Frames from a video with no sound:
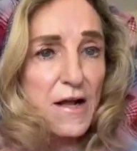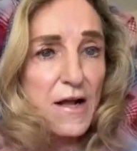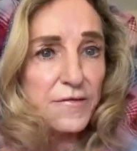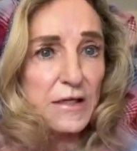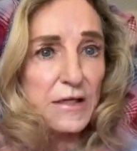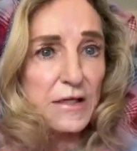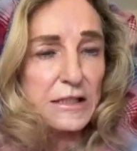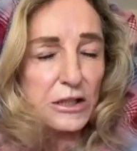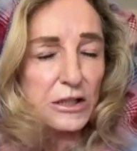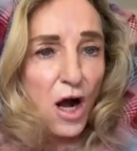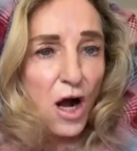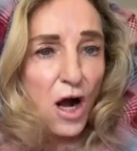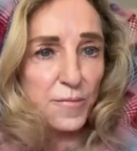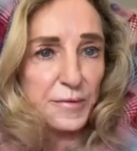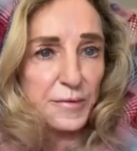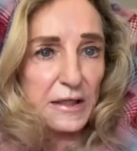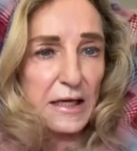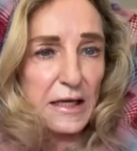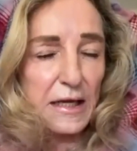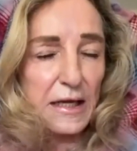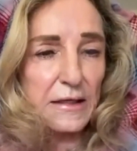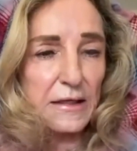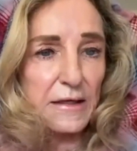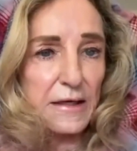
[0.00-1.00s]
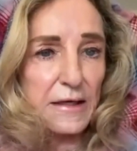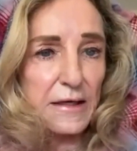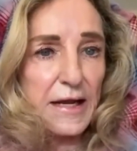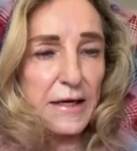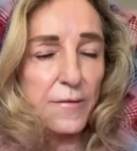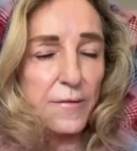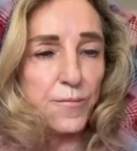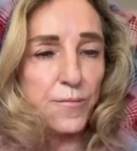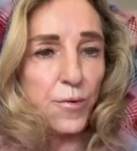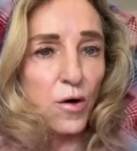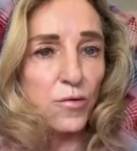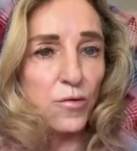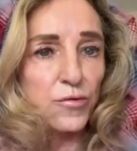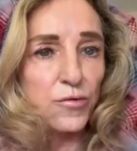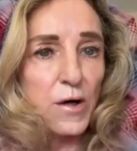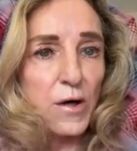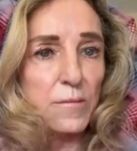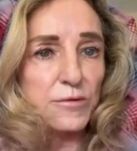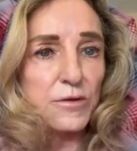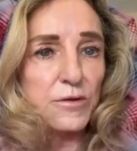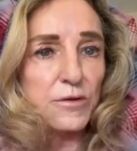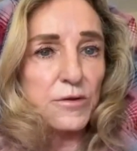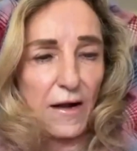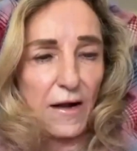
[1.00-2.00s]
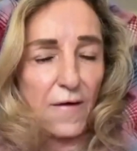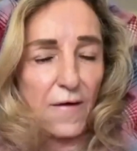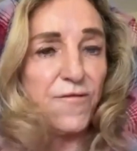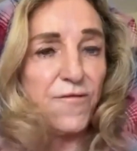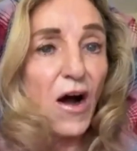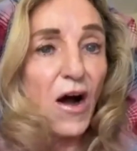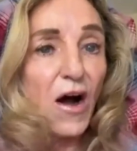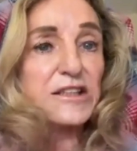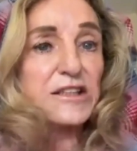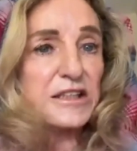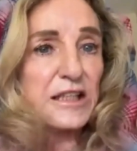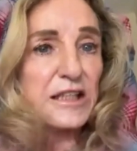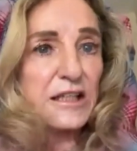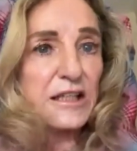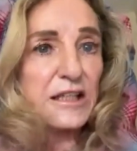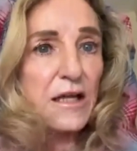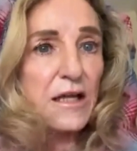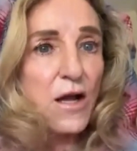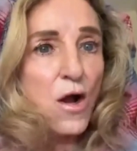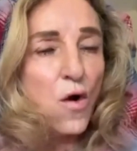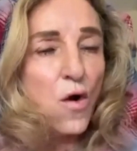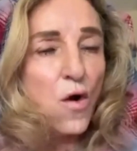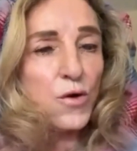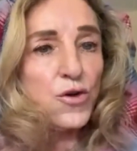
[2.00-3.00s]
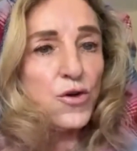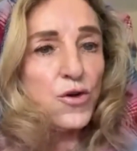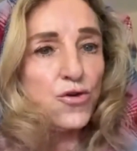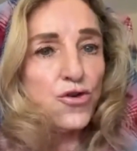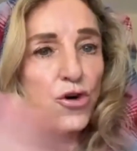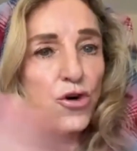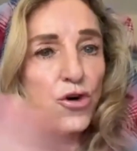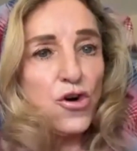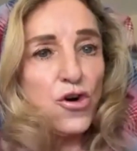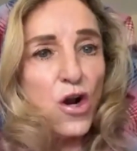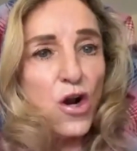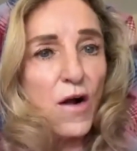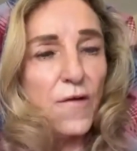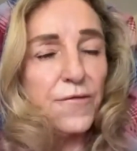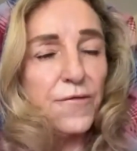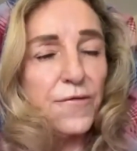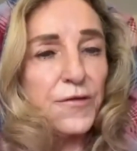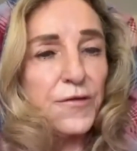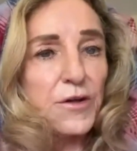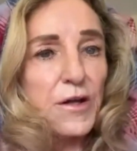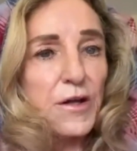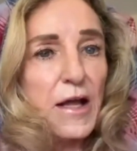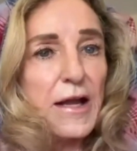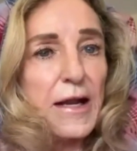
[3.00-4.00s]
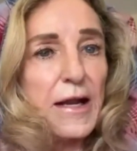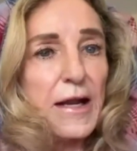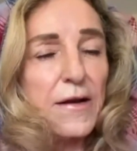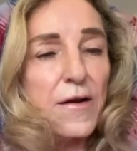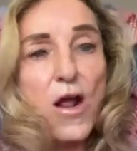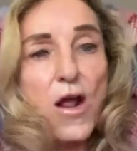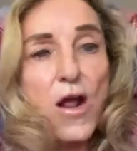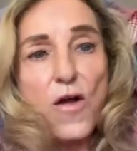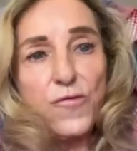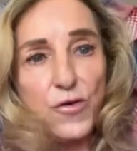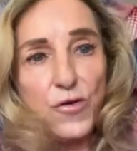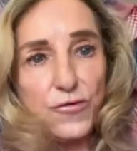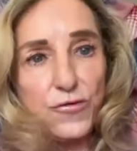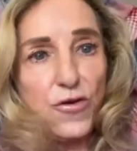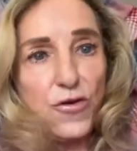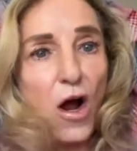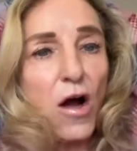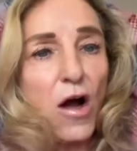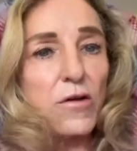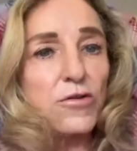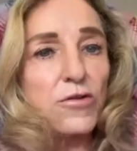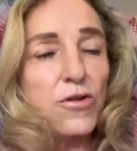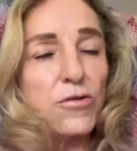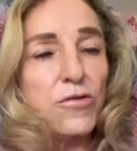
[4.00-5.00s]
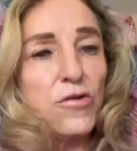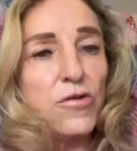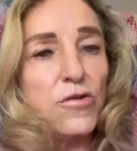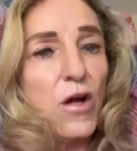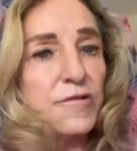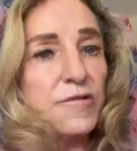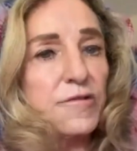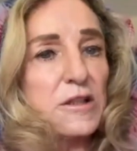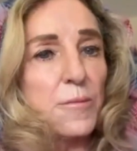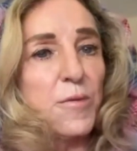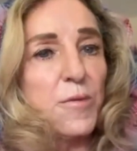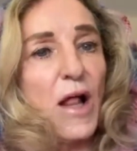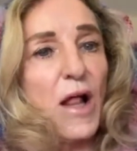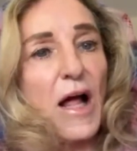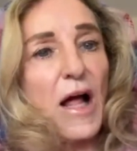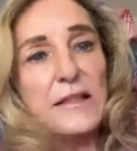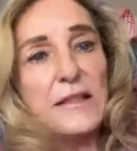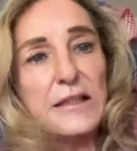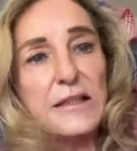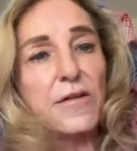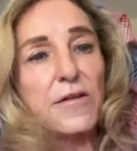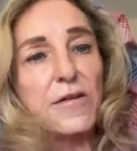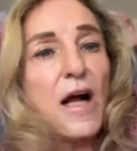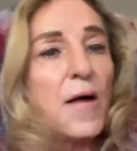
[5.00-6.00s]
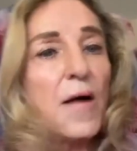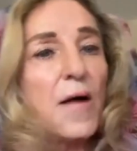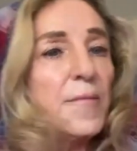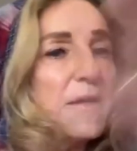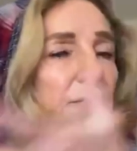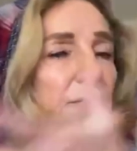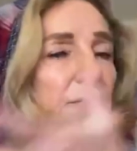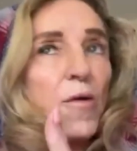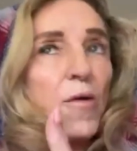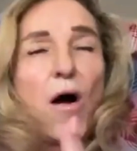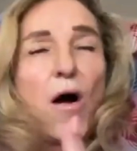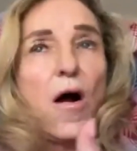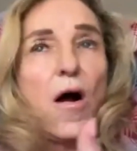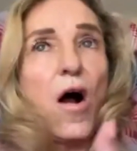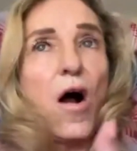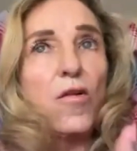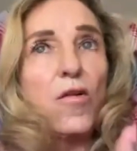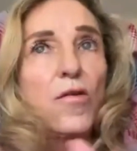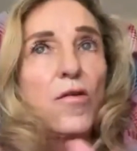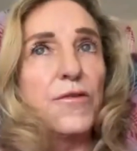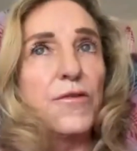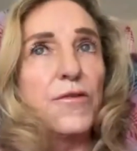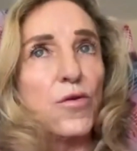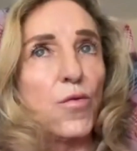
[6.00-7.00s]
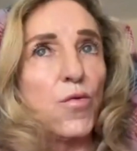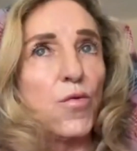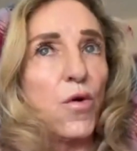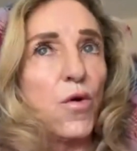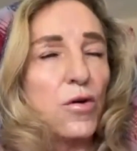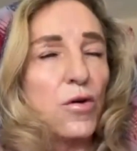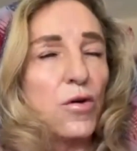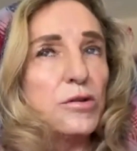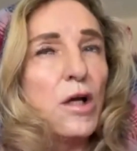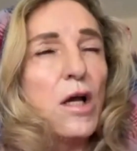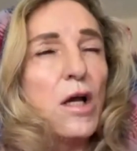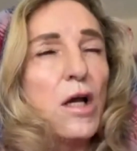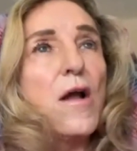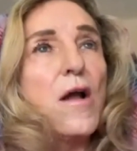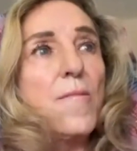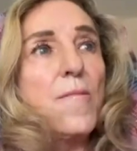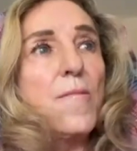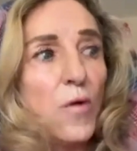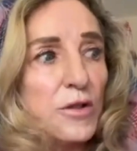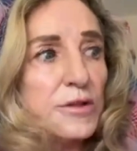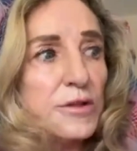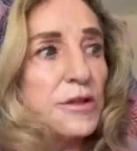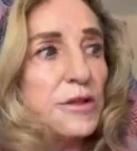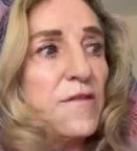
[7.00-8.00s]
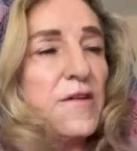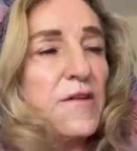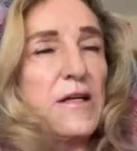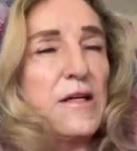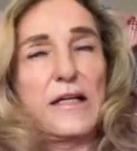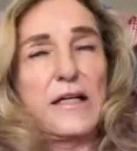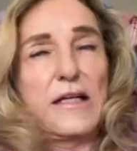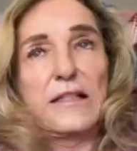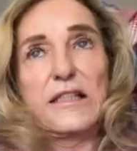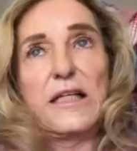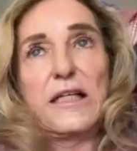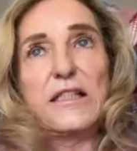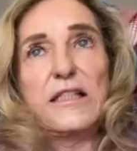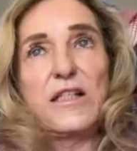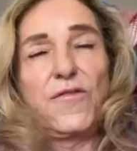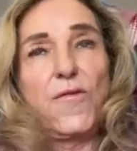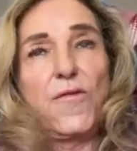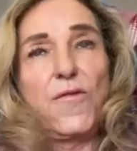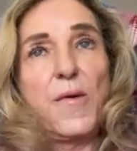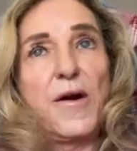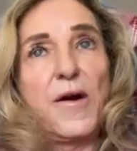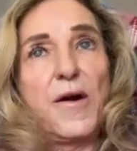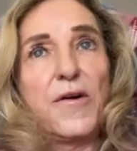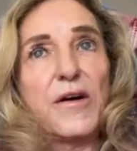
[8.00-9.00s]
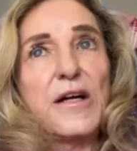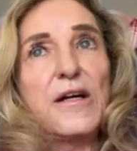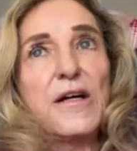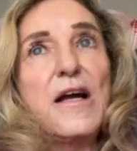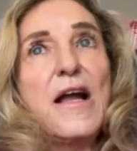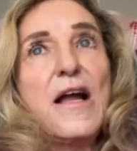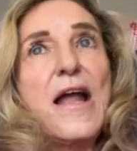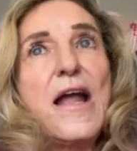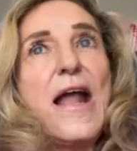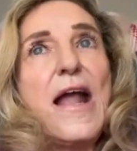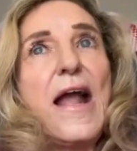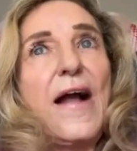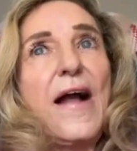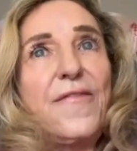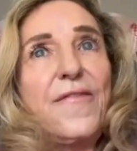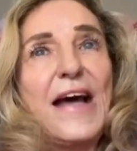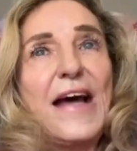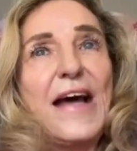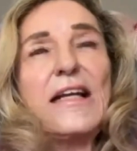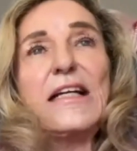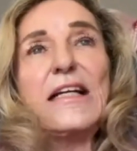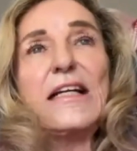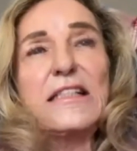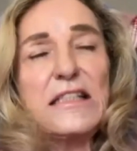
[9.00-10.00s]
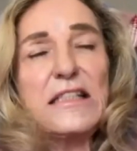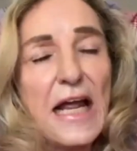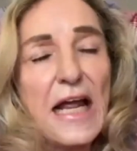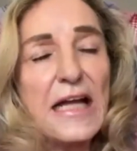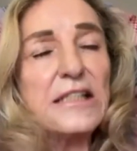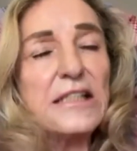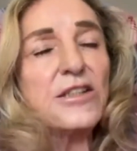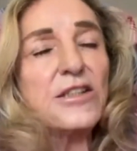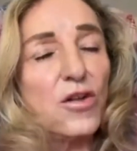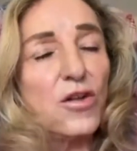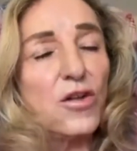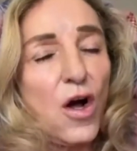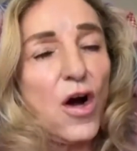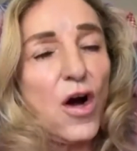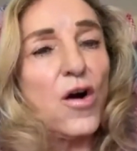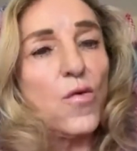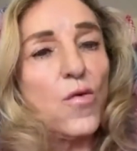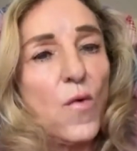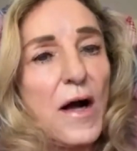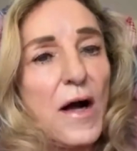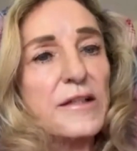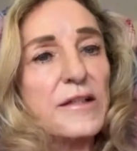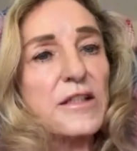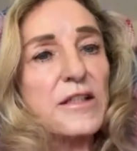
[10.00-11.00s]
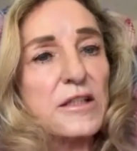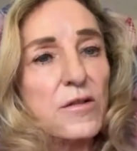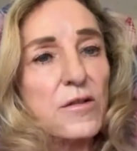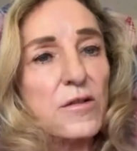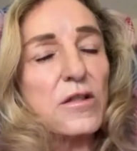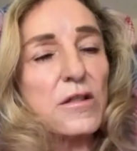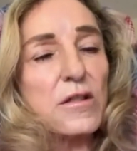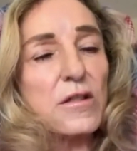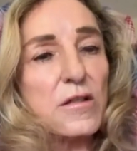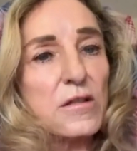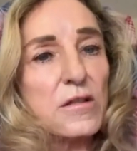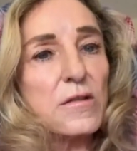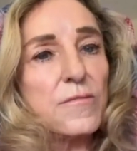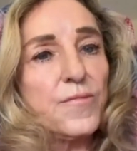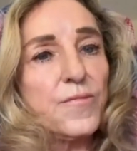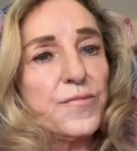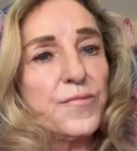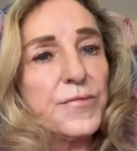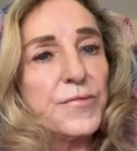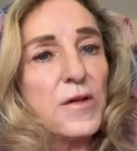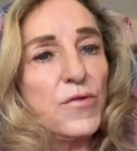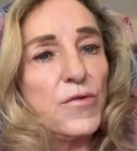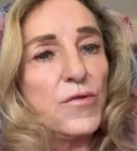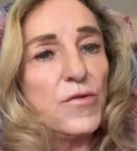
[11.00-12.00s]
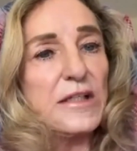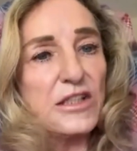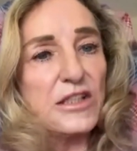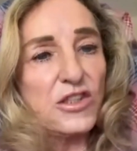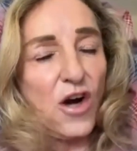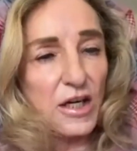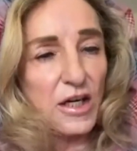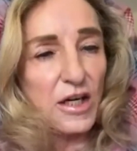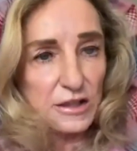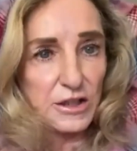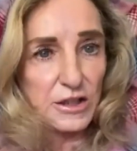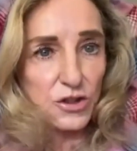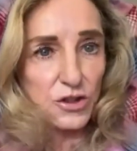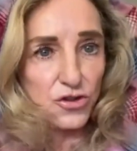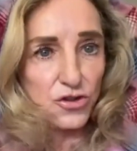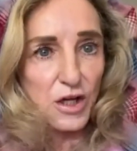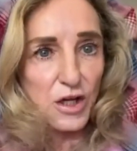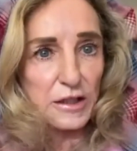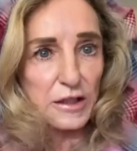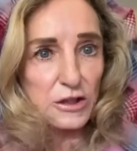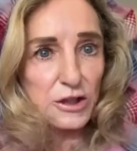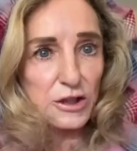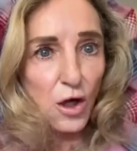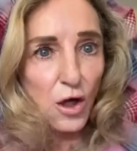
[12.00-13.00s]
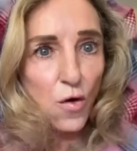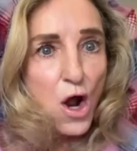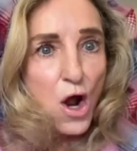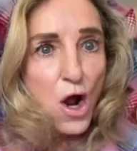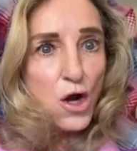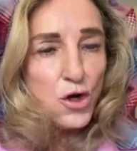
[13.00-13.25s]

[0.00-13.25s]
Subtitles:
these complicated aid programs like a faucet. When you turn off the aid, you've turned off supplies that are coming from all over the world, mostly the United States of America, and that it takes a long while to restart such things. So